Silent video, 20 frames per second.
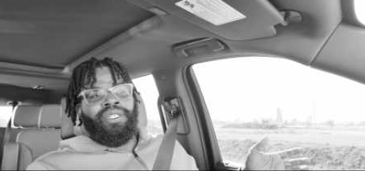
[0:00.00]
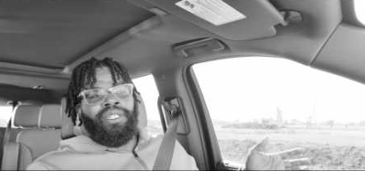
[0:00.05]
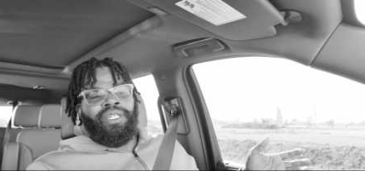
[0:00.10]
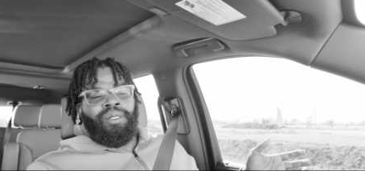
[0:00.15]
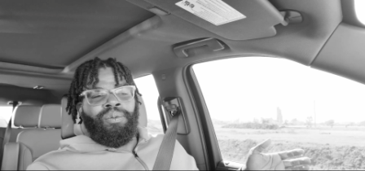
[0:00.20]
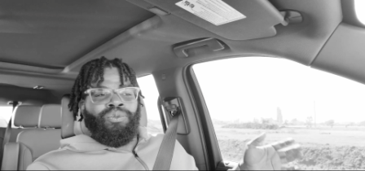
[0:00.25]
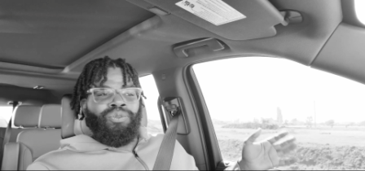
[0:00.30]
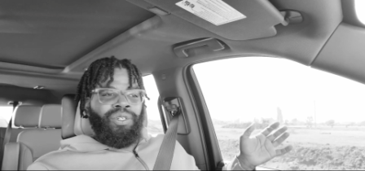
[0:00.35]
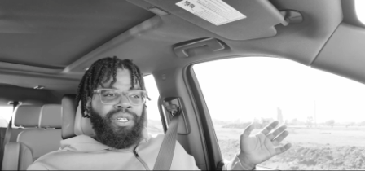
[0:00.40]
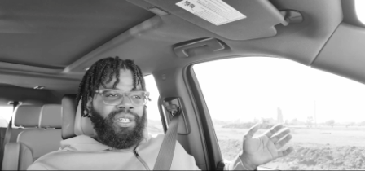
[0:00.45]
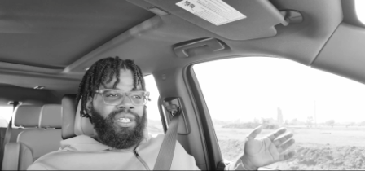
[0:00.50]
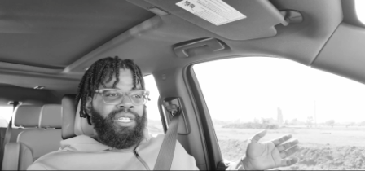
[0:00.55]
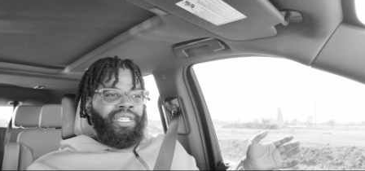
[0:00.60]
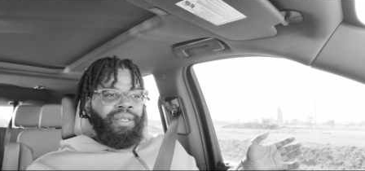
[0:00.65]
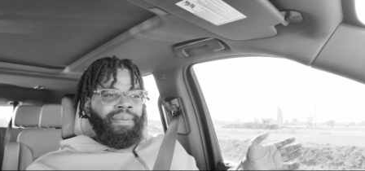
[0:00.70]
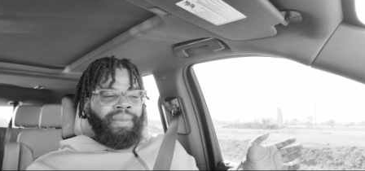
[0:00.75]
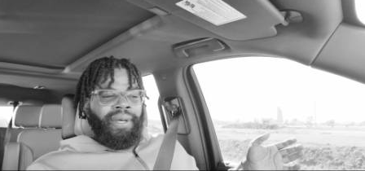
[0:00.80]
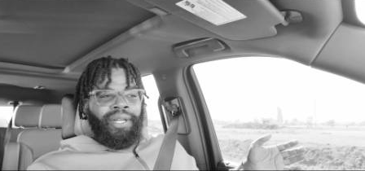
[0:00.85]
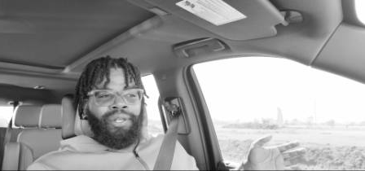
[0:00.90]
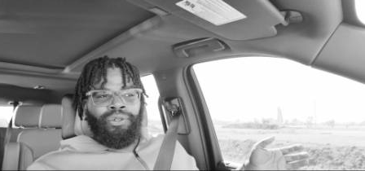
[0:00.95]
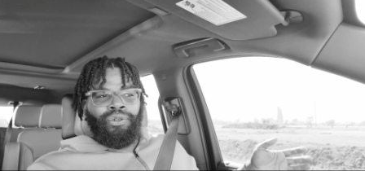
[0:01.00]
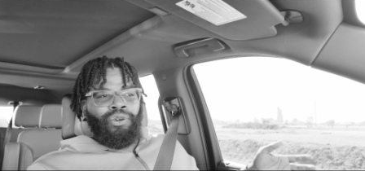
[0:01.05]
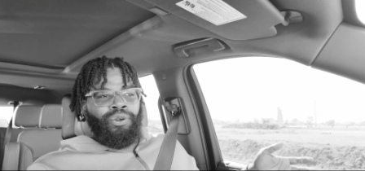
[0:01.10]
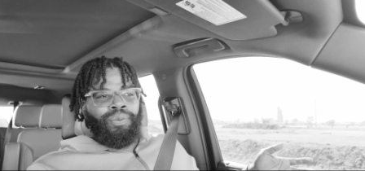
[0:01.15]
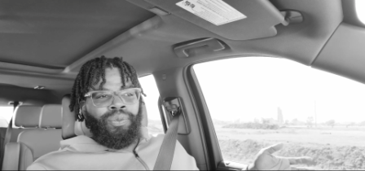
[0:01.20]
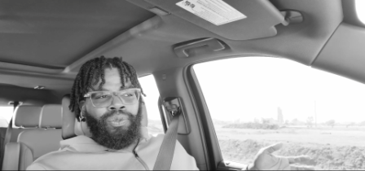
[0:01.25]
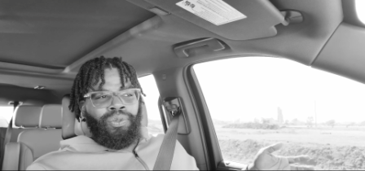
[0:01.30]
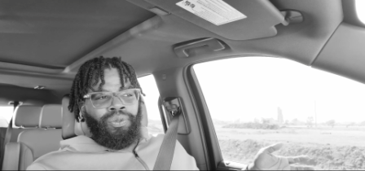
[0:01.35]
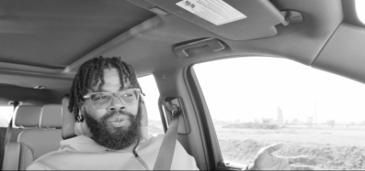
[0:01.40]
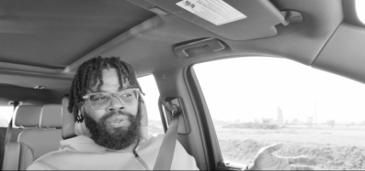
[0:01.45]
and I'm trying to get my
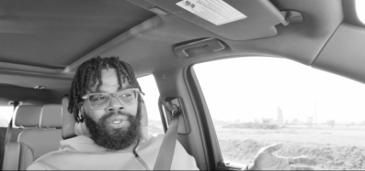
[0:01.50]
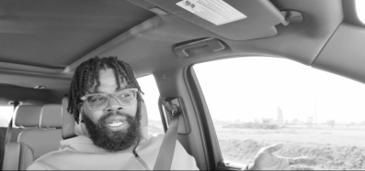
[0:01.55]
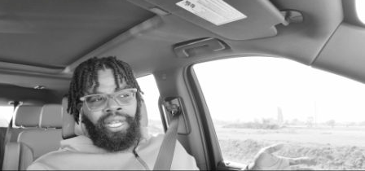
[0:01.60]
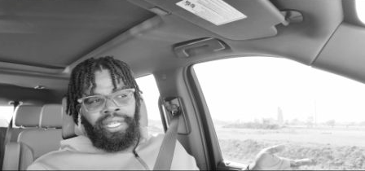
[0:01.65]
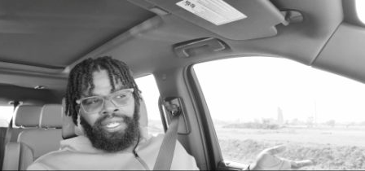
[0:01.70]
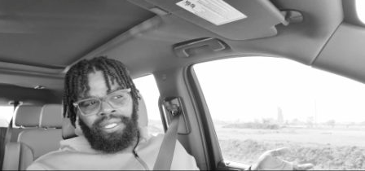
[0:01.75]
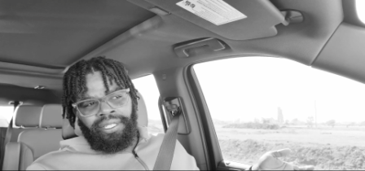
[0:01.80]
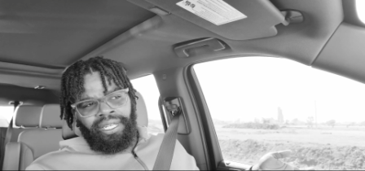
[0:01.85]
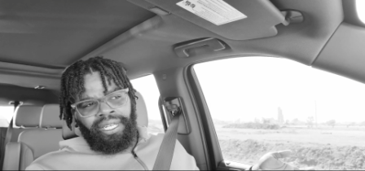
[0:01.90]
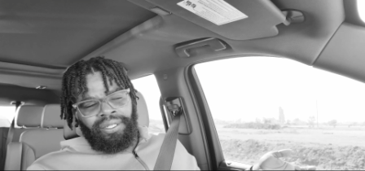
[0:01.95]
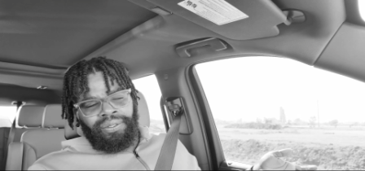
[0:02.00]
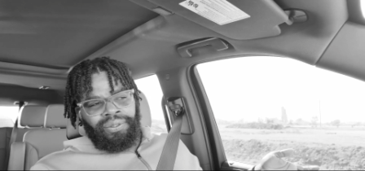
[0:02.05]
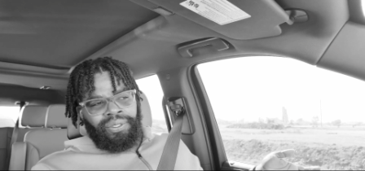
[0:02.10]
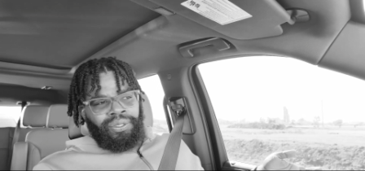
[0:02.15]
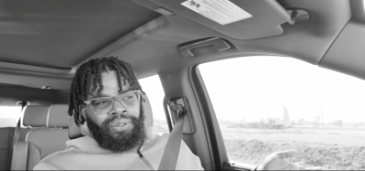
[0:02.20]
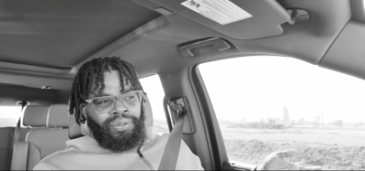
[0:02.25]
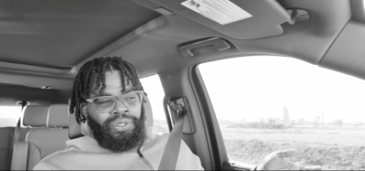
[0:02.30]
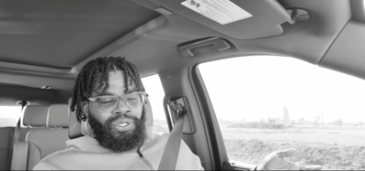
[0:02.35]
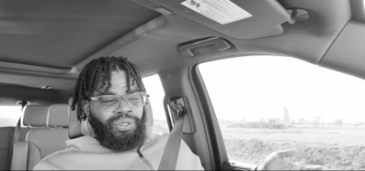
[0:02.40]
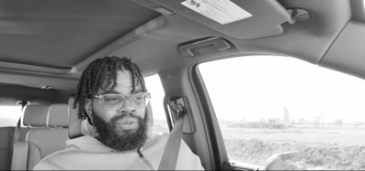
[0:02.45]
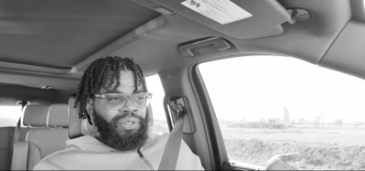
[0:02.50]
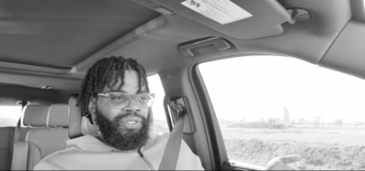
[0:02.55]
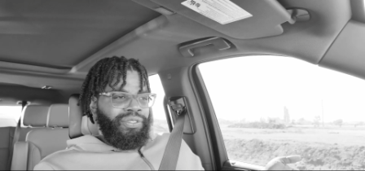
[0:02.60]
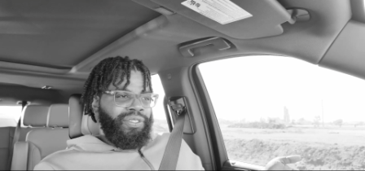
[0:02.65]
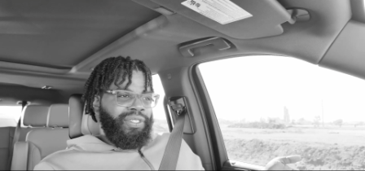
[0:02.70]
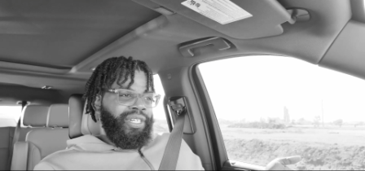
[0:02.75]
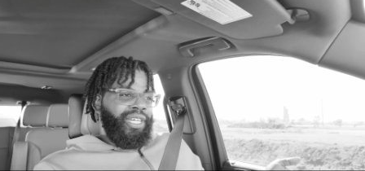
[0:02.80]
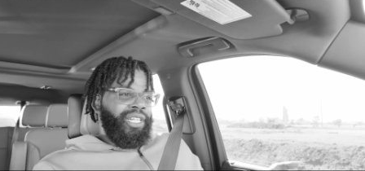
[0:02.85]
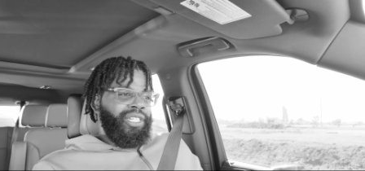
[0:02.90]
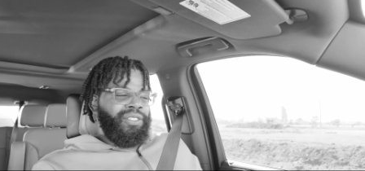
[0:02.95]
normal, like, I don't know,
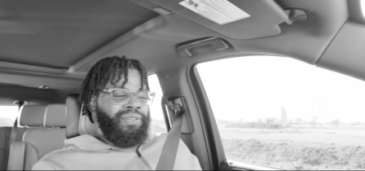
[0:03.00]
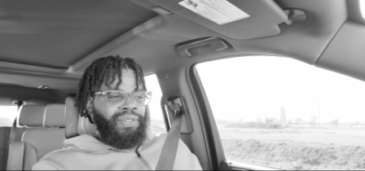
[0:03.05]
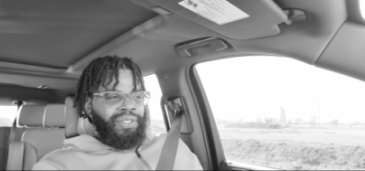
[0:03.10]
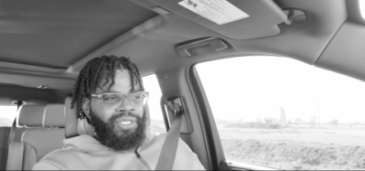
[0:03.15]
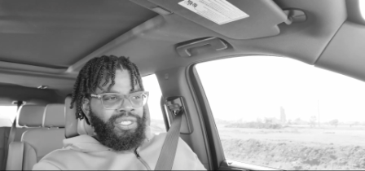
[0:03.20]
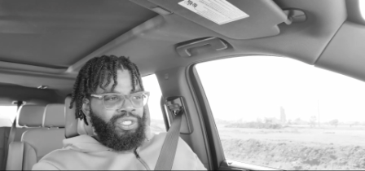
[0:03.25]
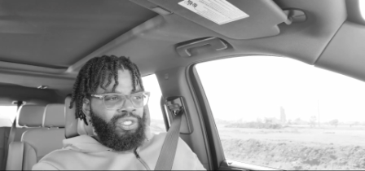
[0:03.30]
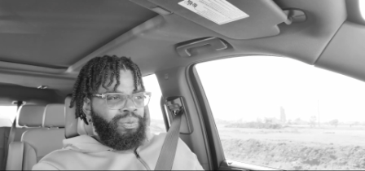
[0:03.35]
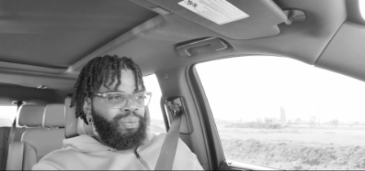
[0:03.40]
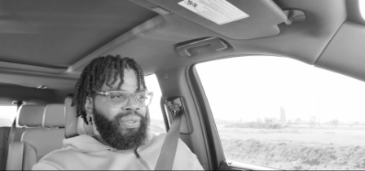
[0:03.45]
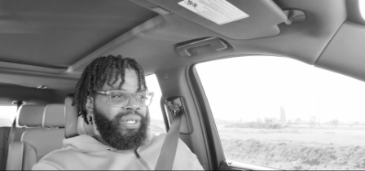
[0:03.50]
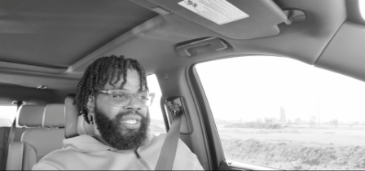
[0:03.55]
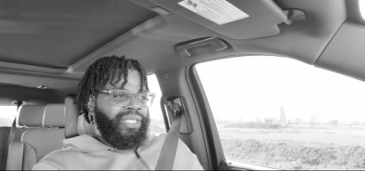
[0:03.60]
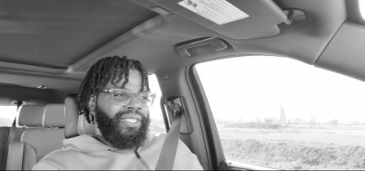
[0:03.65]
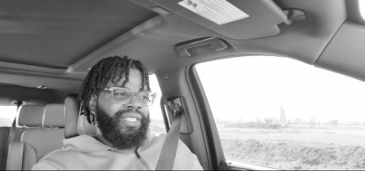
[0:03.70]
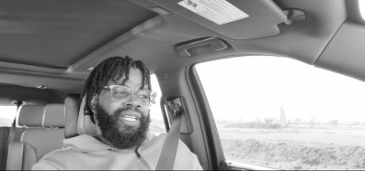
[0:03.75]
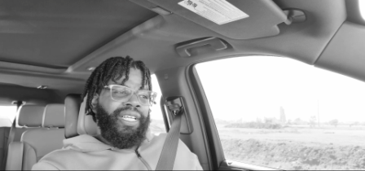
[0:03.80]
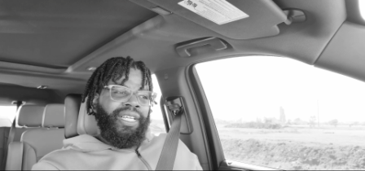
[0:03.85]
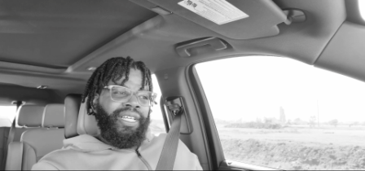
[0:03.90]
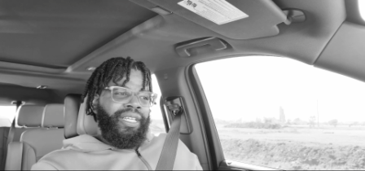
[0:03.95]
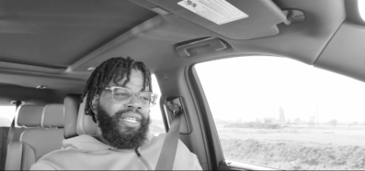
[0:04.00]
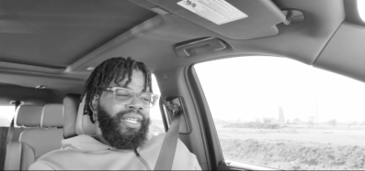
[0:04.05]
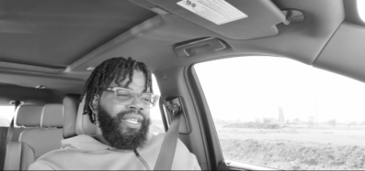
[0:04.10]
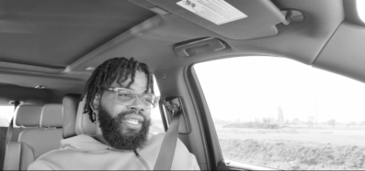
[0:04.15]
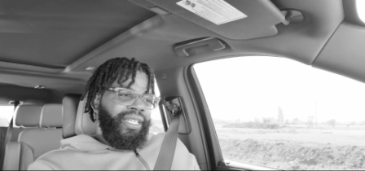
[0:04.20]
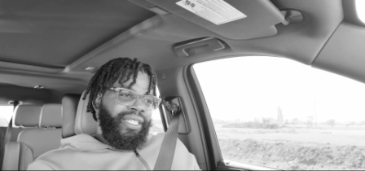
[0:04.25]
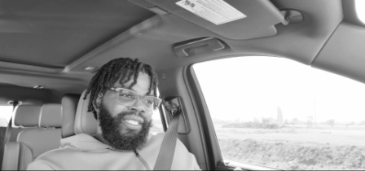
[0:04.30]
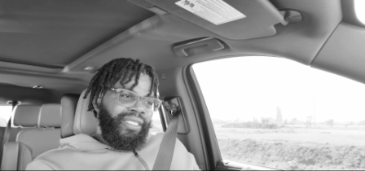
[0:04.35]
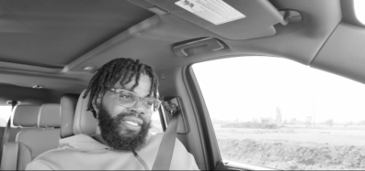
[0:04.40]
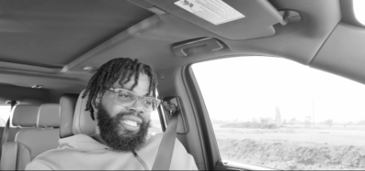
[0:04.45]
$200 for a silk press,
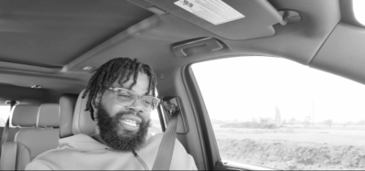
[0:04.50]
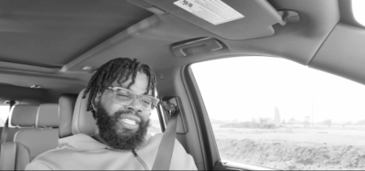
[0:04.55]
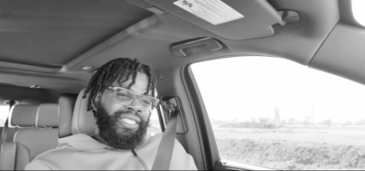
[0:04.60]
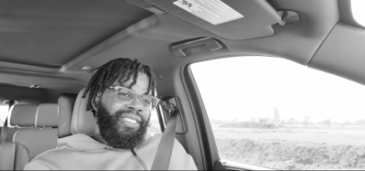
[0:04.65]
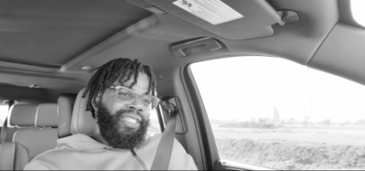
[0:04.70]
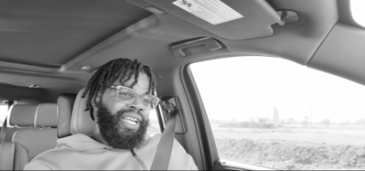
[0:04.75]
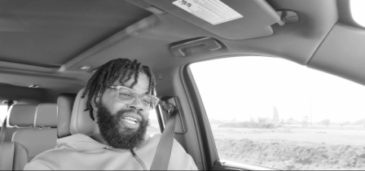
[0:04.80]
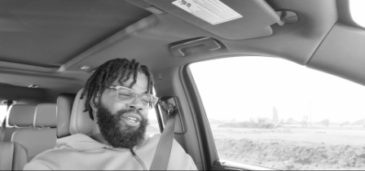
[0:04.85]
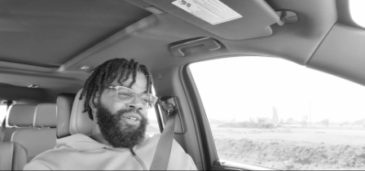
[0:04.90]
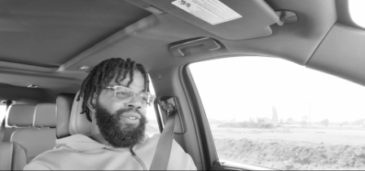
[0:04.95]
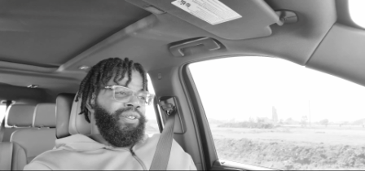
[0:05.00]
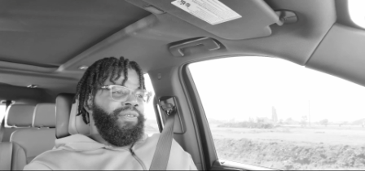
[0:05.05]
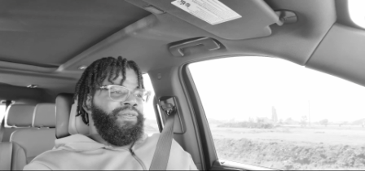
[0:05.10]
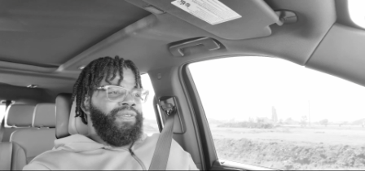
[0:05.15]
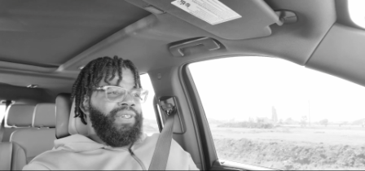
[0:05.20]
that's not going to